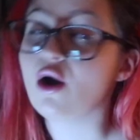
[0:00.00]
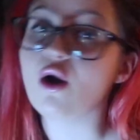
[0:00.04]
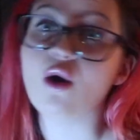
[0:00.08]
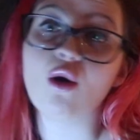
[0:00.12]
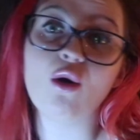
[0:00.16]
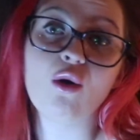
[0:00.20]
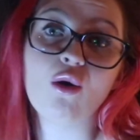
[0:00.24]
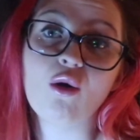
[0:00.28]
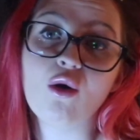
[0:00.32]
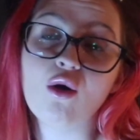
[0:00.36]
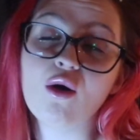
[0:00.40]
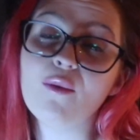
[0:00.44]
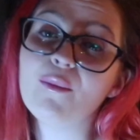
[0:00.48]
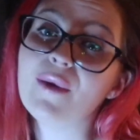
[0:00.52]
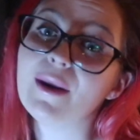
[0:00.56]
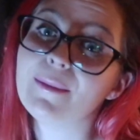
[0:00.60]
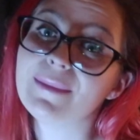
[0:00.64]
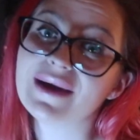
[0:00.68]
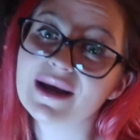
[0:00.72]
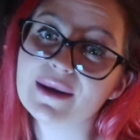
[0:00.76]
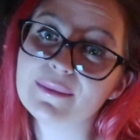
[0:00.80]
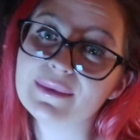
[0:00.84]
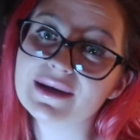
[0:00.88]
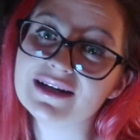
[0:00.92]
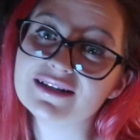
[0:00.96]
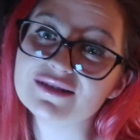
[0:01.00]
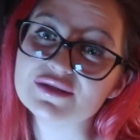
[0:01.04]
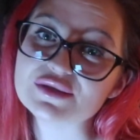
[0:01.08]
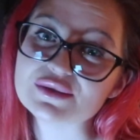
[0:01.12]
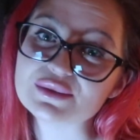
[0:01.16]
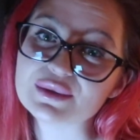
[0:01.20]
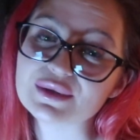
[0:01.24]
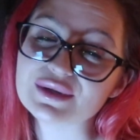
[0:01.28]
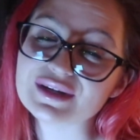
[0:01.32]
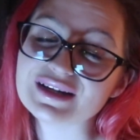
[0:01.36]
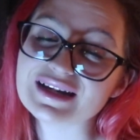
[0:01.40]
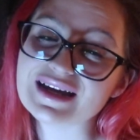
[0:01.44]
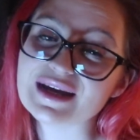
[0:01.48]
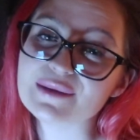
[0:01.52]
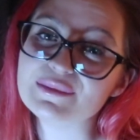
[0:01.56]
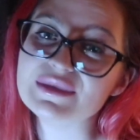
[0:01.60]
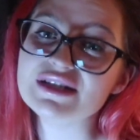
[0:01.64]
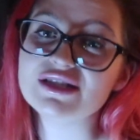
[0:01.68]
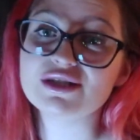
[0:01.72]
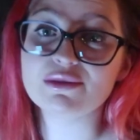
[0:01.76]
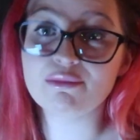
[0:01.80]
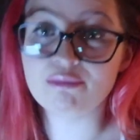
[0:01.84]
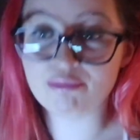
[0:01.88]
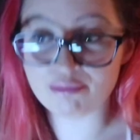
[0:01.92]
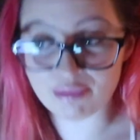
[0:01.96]
or my bank balance won't allow me
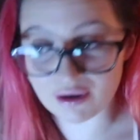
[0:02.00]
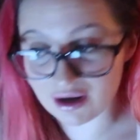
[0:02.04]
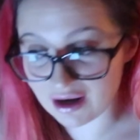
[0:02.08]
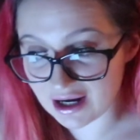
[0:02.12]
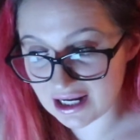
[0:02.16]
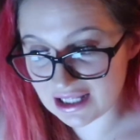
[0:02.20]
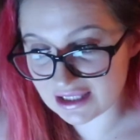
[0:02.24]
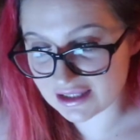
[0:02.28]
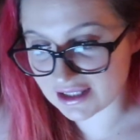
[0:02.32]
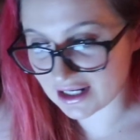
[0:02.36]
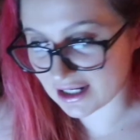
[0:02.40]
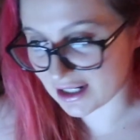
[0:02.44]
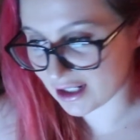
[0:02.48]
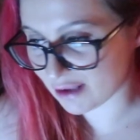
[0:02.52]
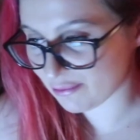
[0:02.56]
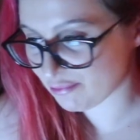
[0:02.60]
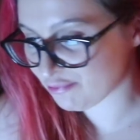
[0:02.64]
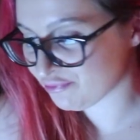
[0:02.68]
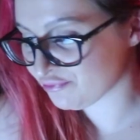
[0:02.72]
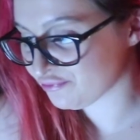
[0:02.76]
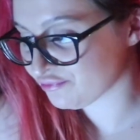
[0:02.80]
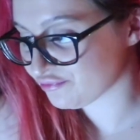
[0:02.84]
to buy that,